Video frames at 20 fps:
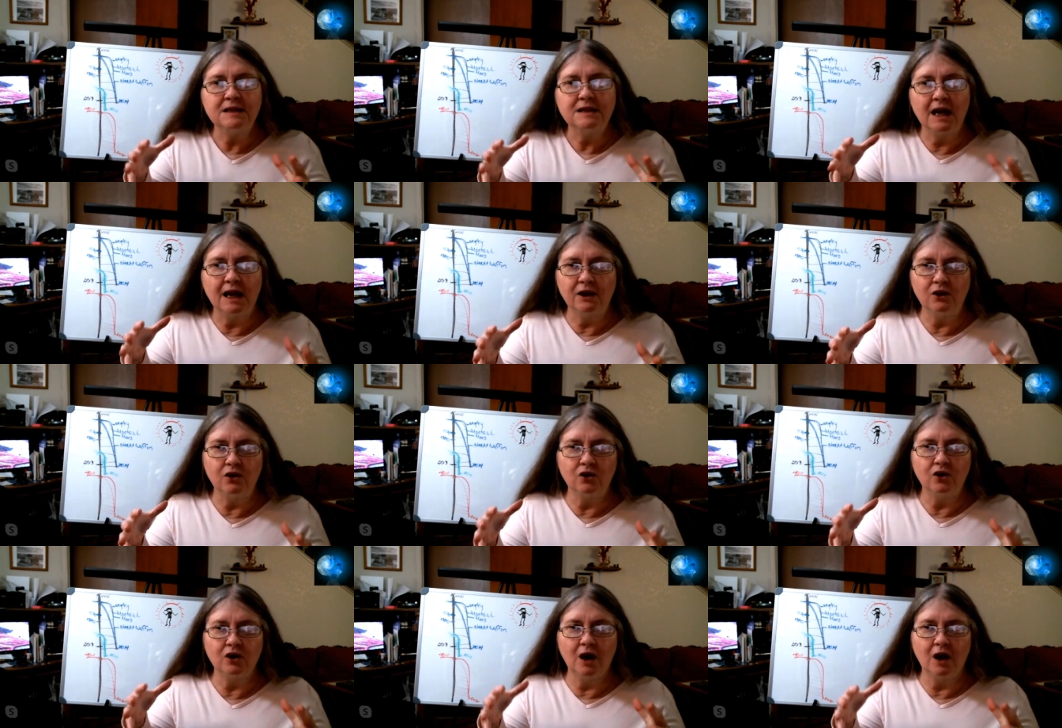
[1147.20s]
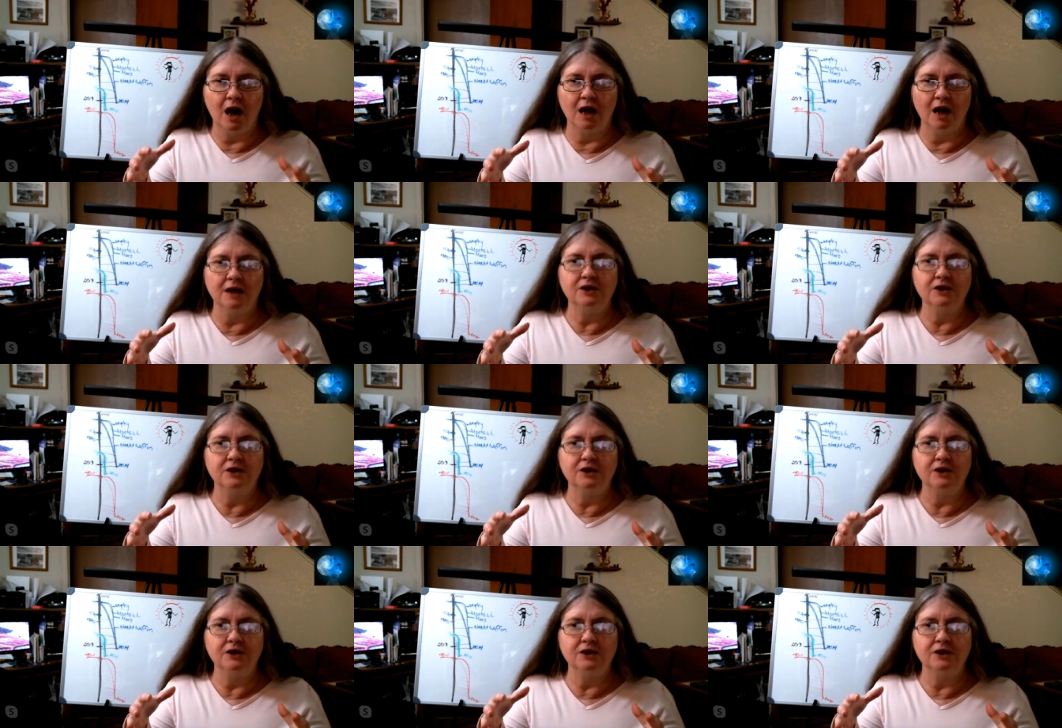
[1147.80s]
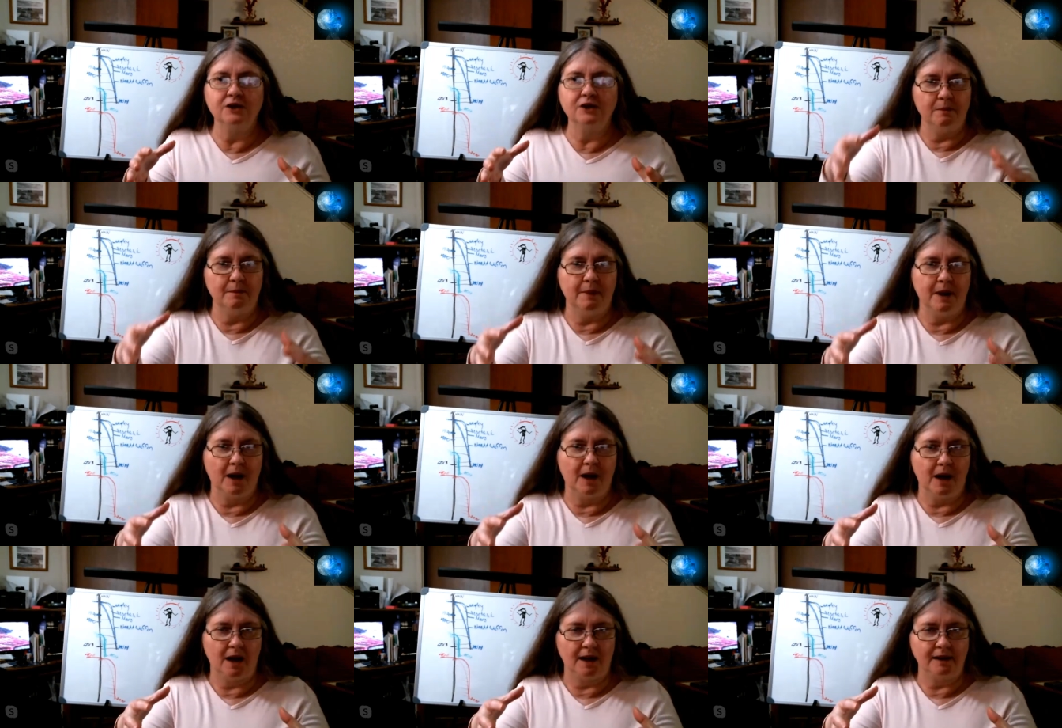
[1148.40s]
They take your
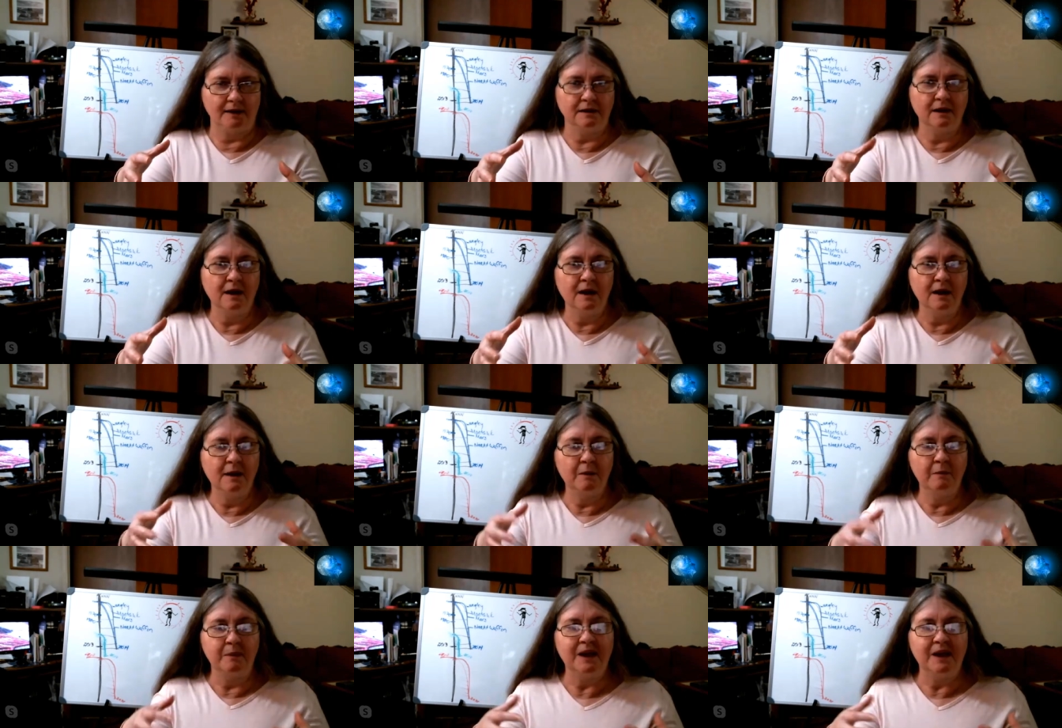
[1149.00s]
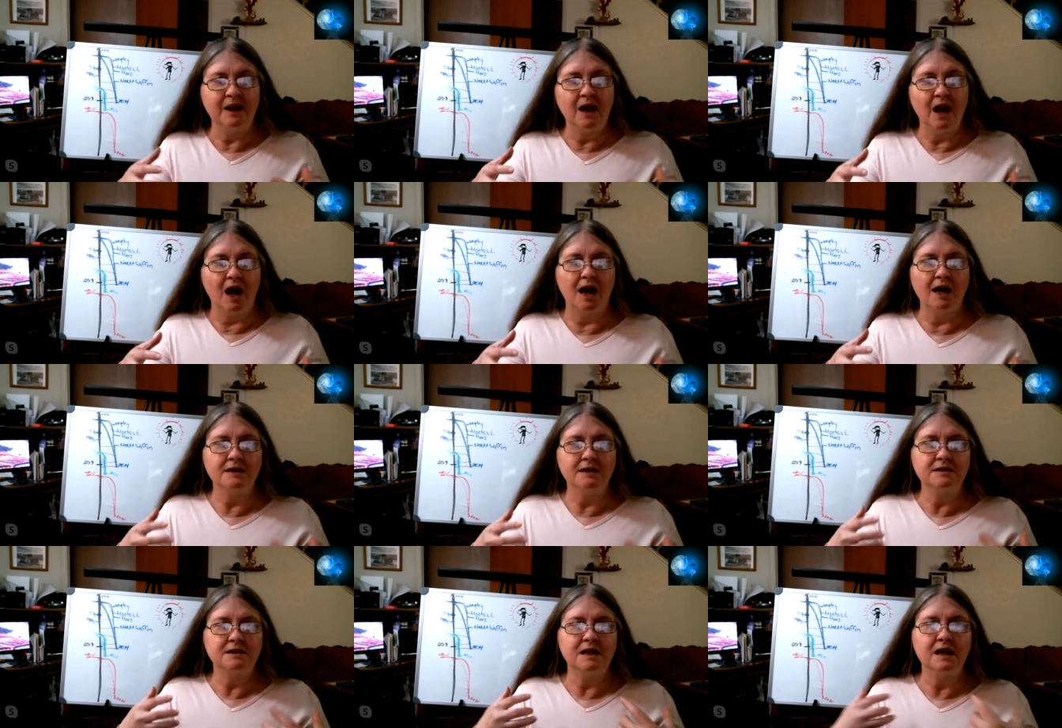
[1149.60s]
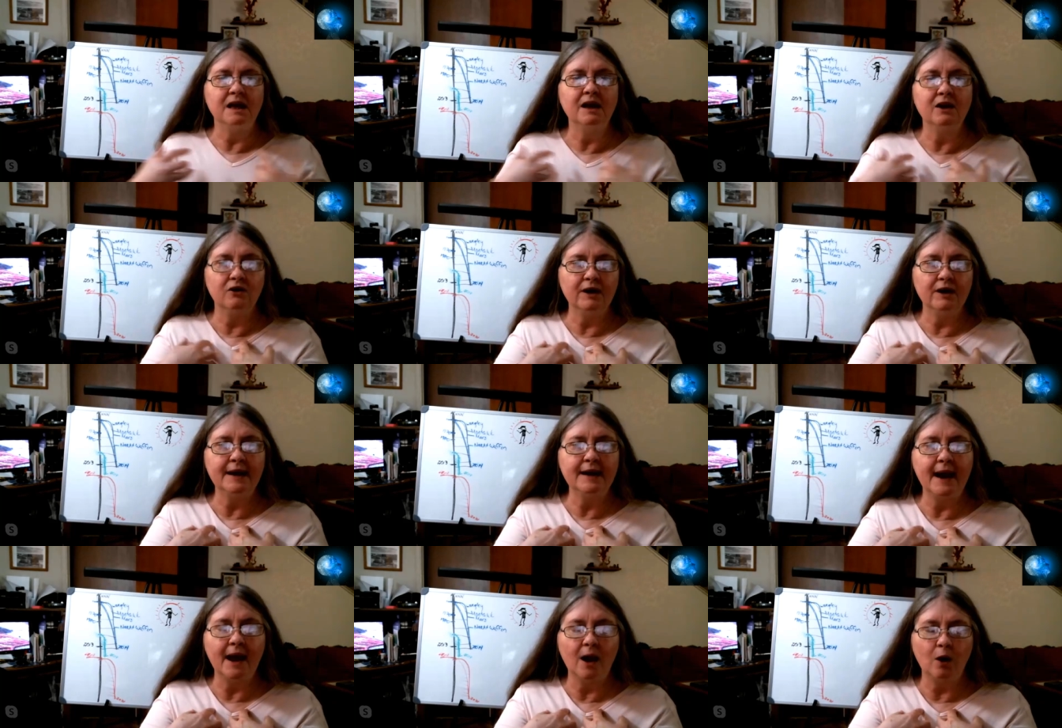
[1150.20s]
consciousness, your mind, because the
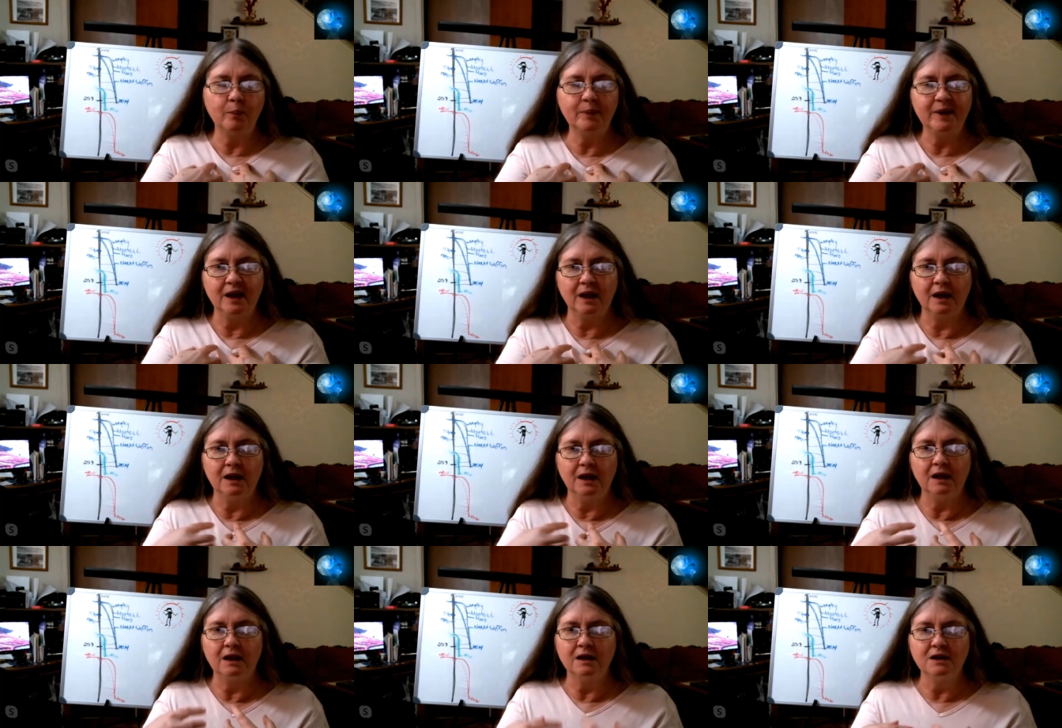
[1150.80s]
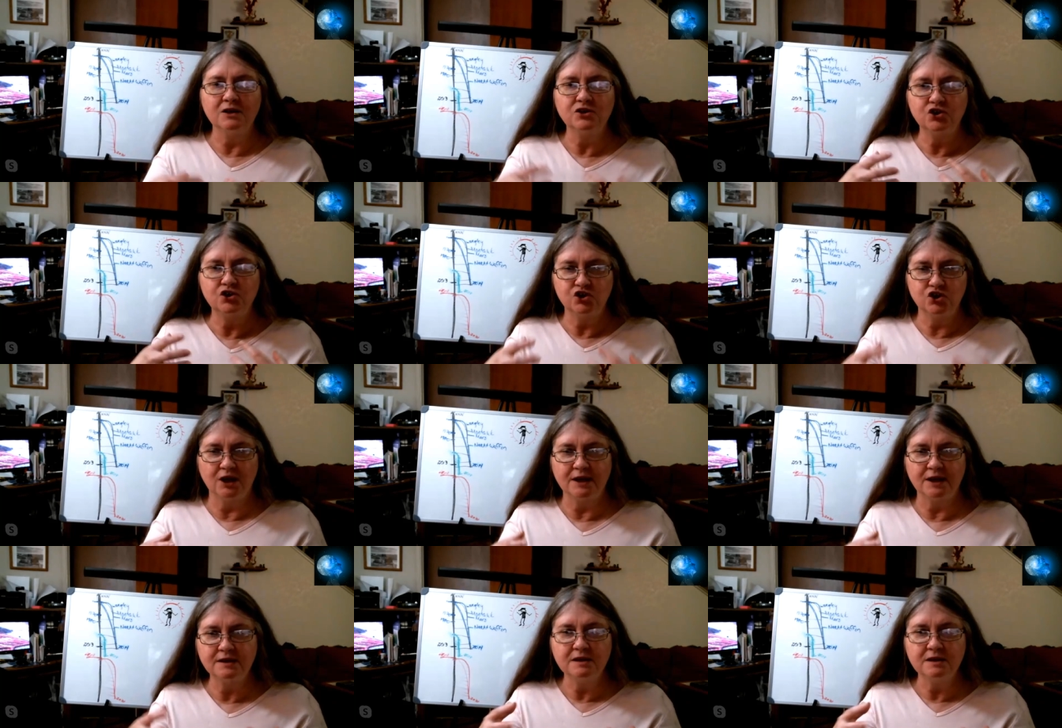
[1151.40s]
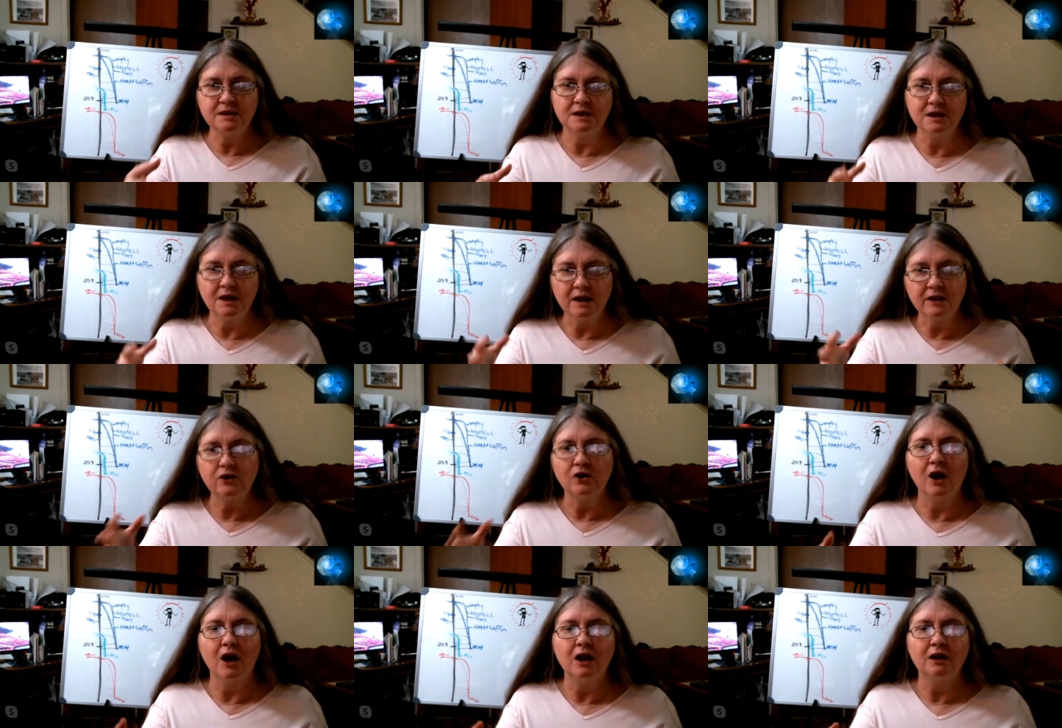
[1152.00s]
here and now penny is just
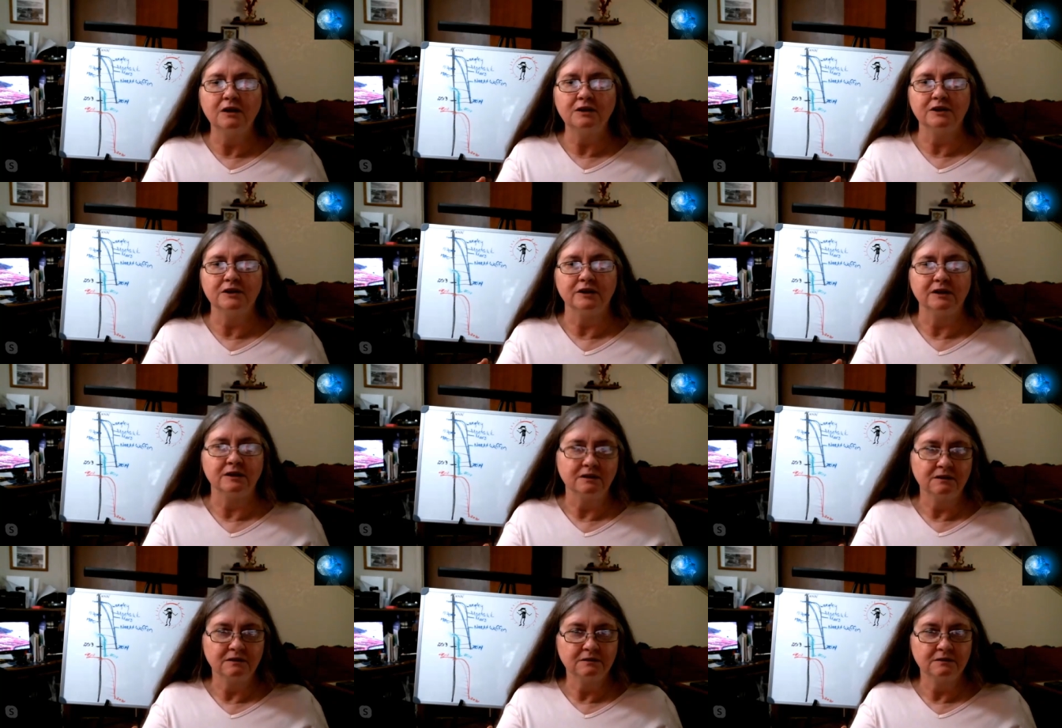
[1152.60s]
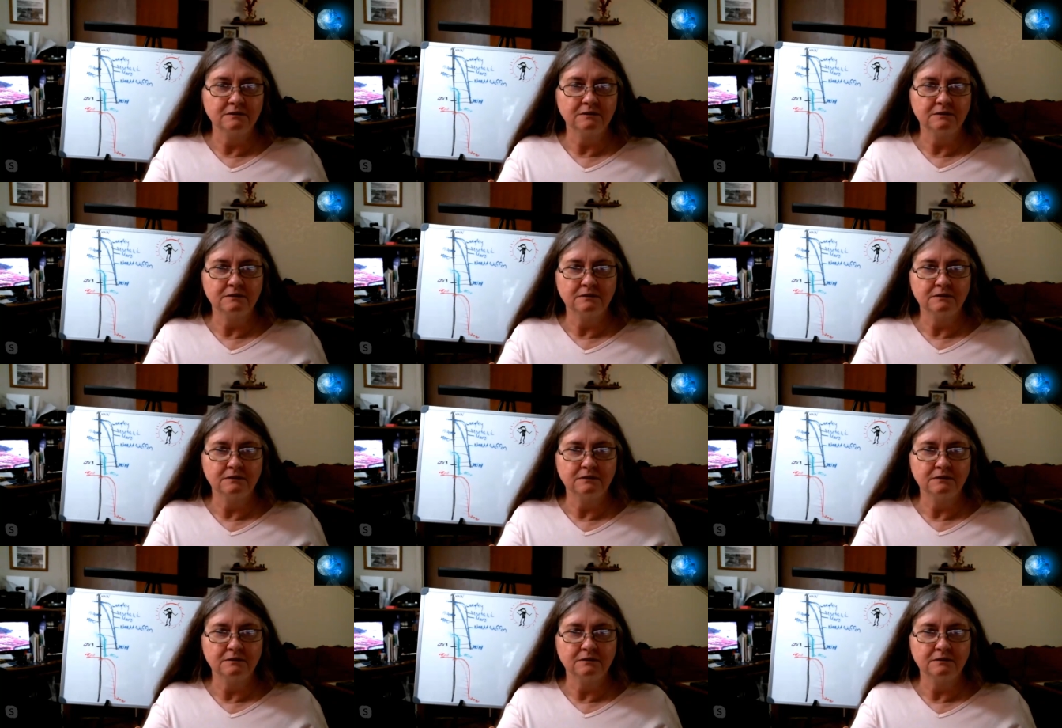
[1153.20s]
another alter.